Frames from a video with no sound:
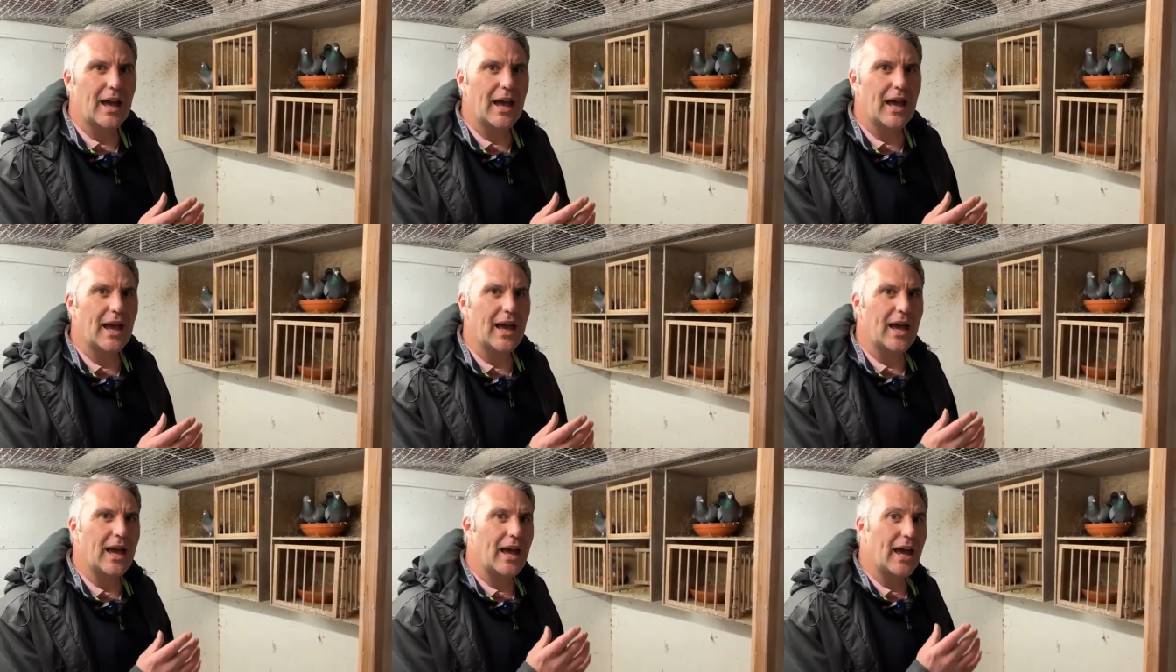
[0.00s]

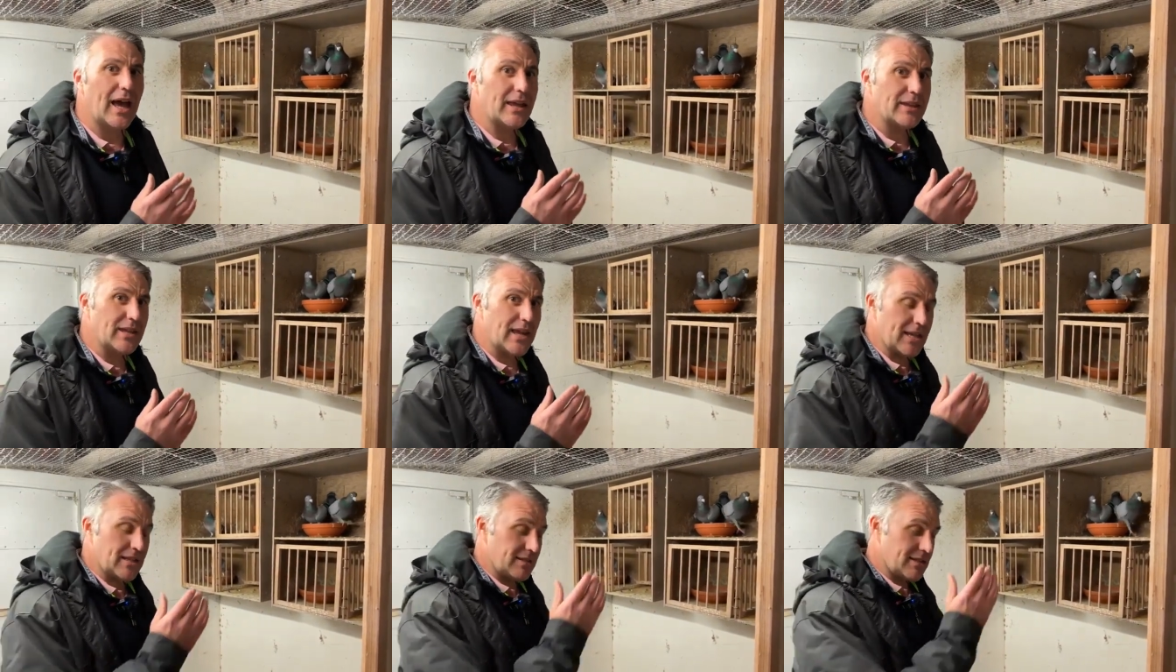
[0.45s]
Uh,
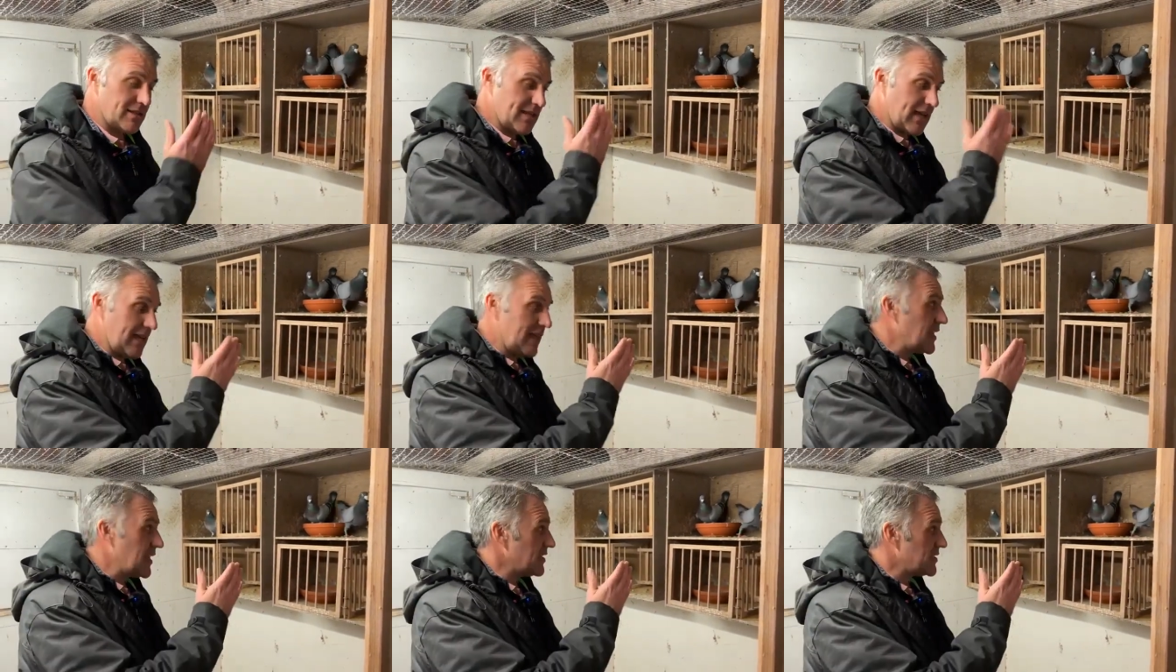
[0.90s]
and then
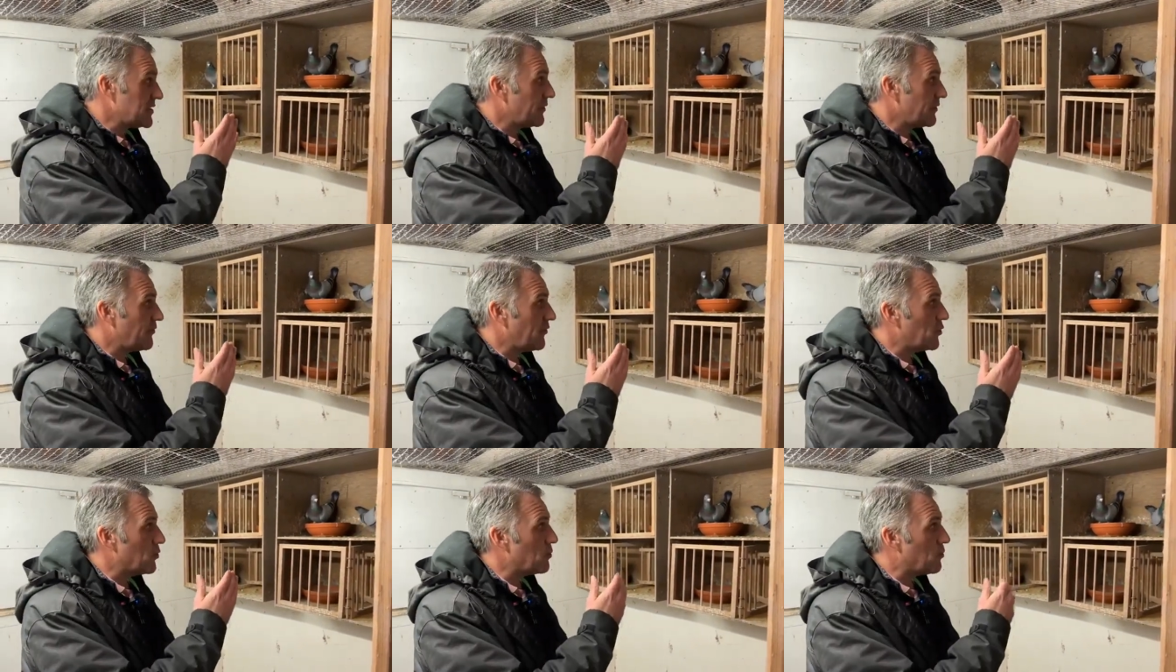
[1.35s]
say he's
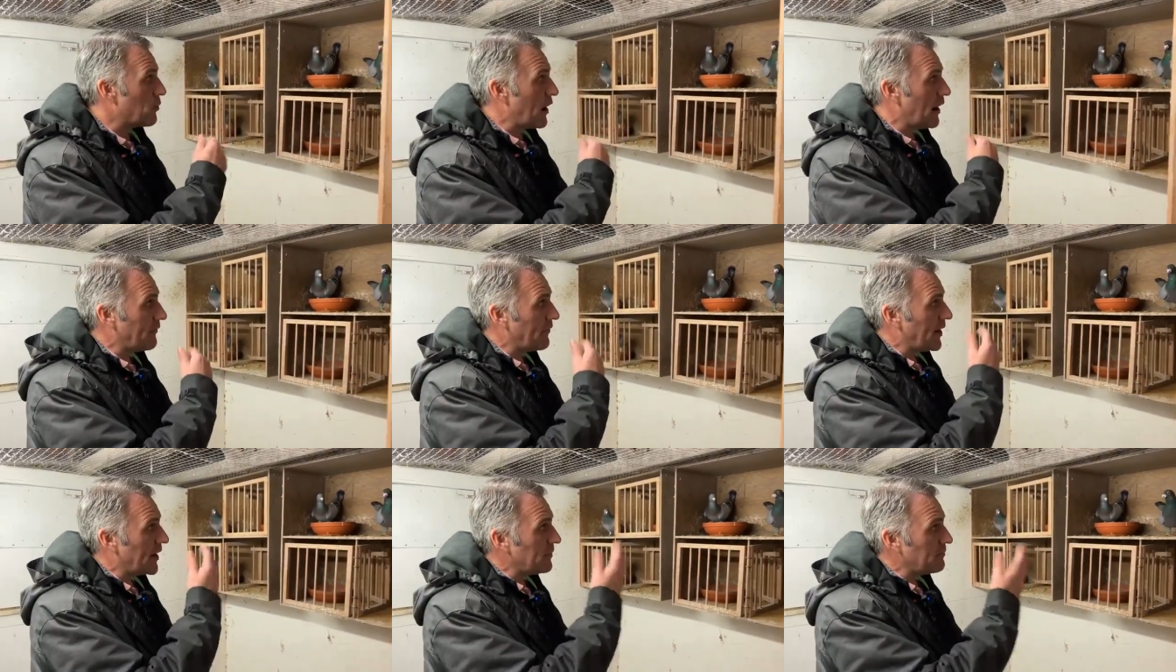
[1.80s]
the full
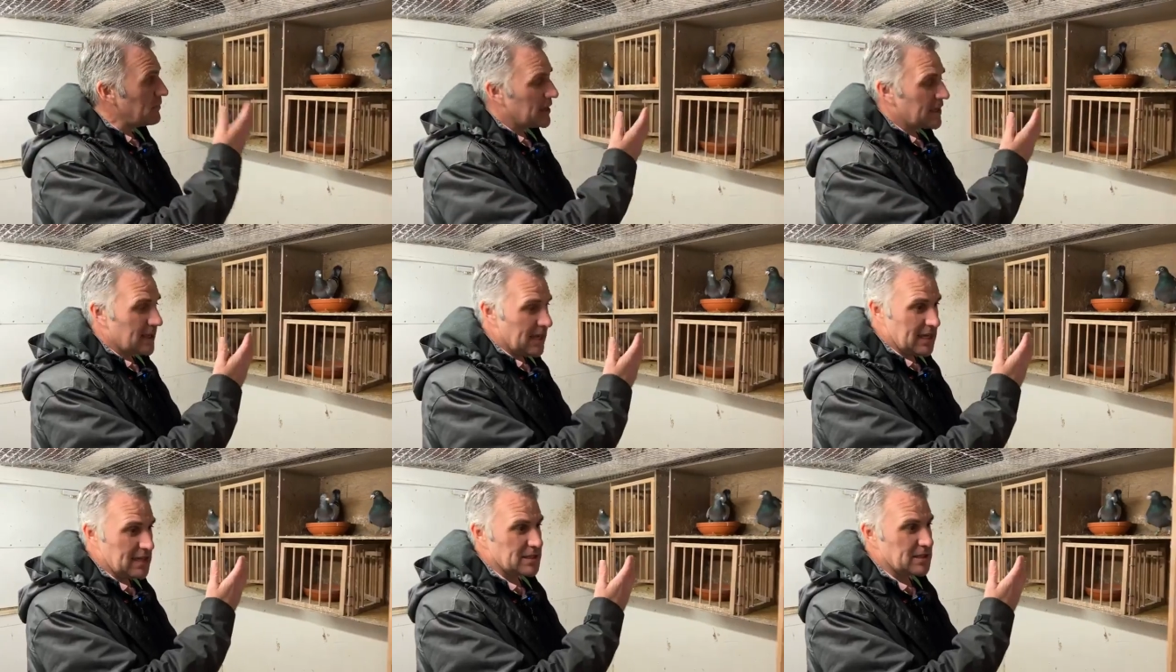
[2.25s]
brother,
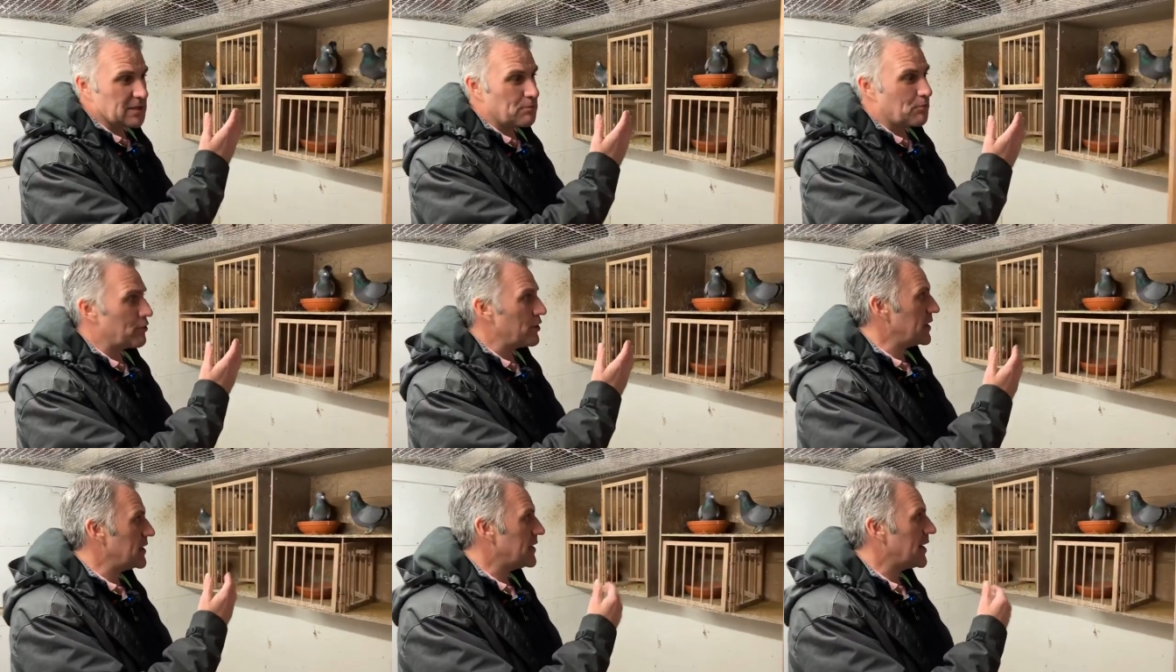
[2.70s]
he's the
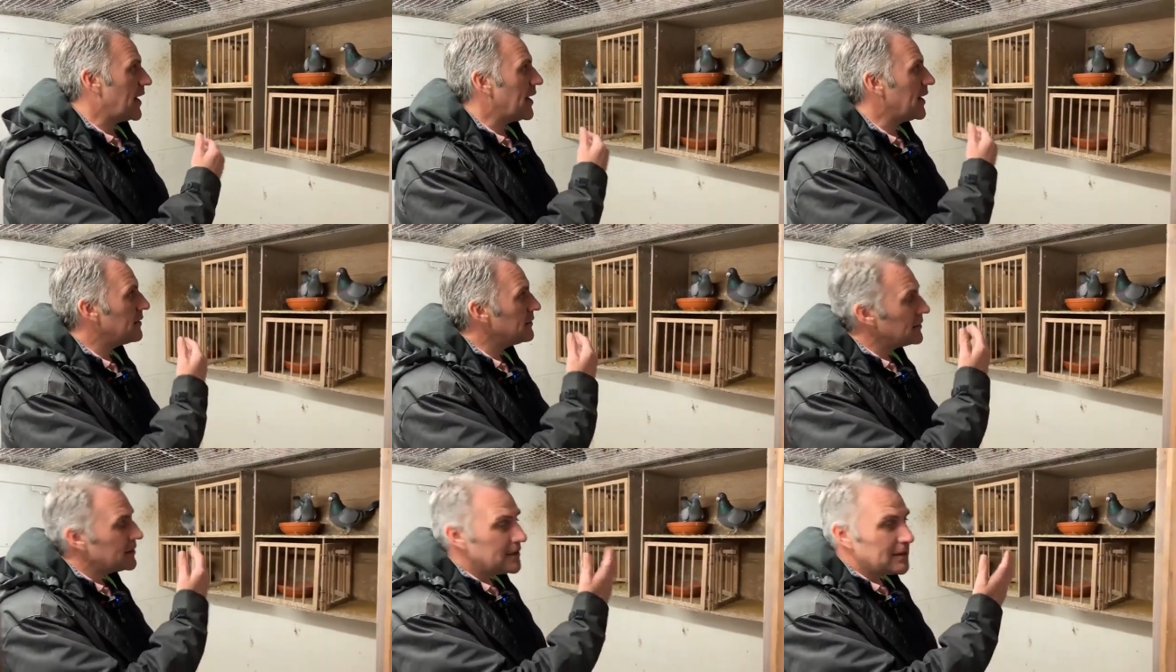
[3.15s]

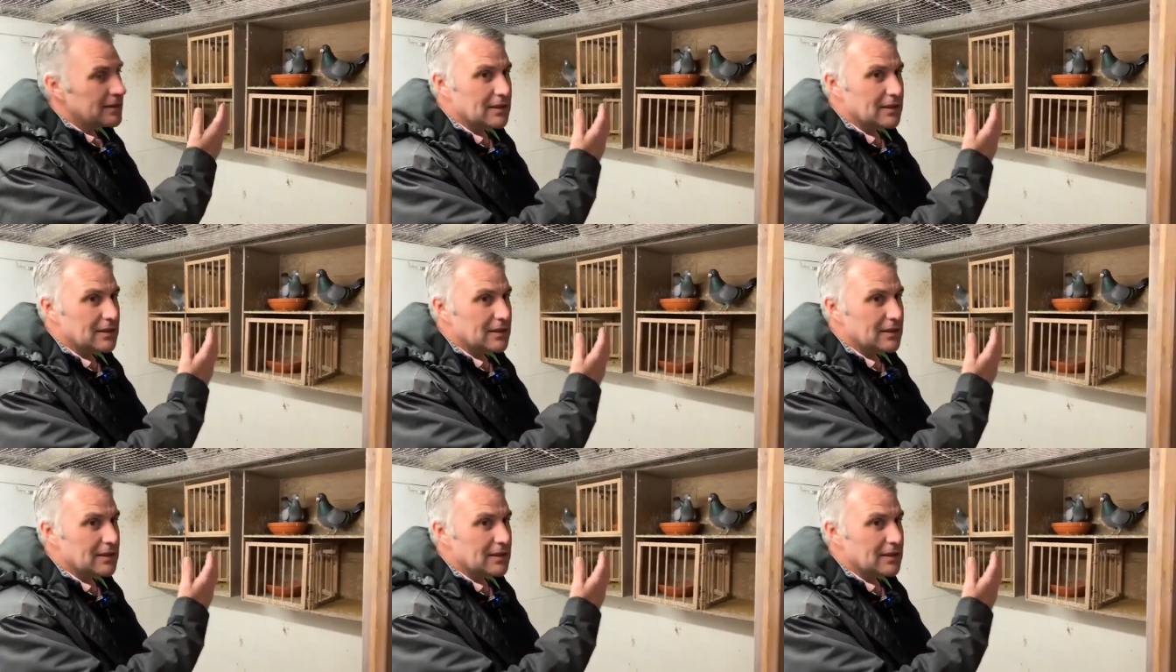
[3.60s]
breeder,